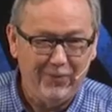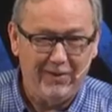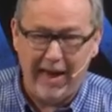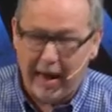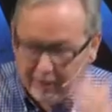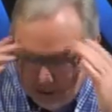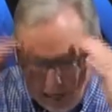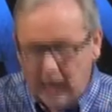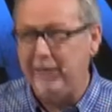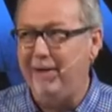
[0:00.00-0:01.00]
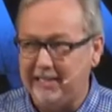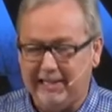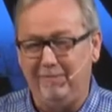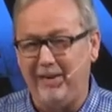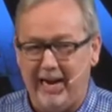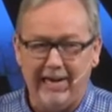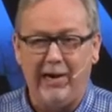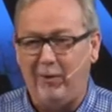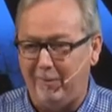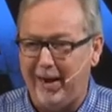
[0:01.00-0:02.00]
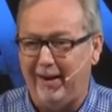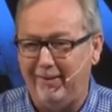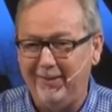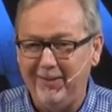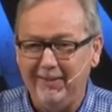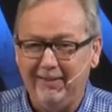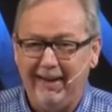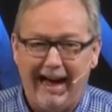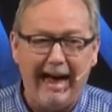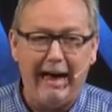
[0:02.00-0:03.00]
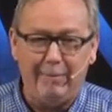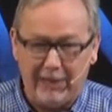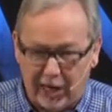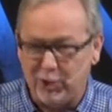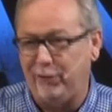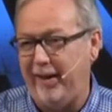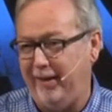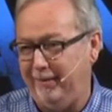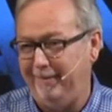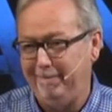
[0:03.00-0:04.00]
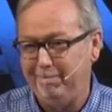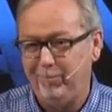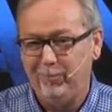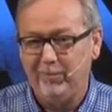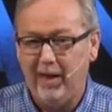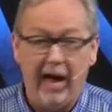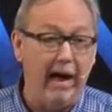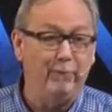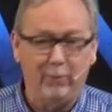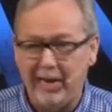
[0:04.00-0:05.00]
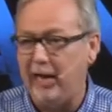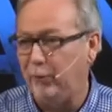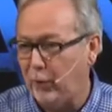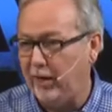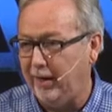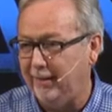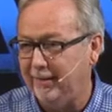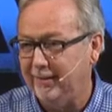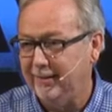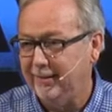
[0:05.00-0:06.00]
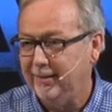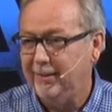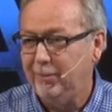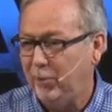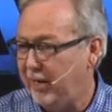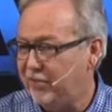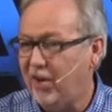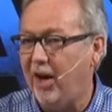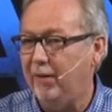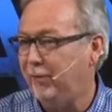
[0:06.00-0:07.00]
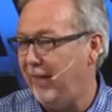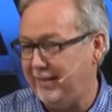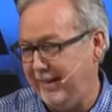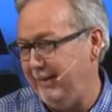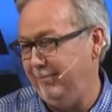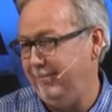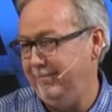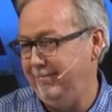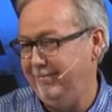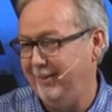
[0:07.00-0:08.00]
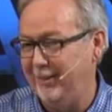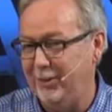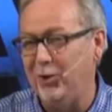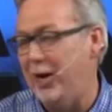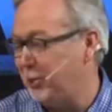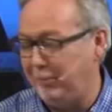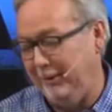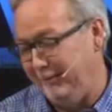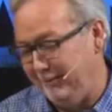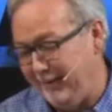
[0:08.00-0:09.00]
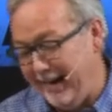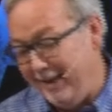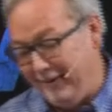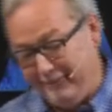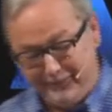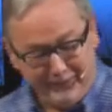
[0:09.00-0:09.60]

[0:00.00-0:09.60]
Now he's talking about something I know about. I'm a Dodger fan. I'm from California. Praise God for that team. Go Dodger Blue. But anyway,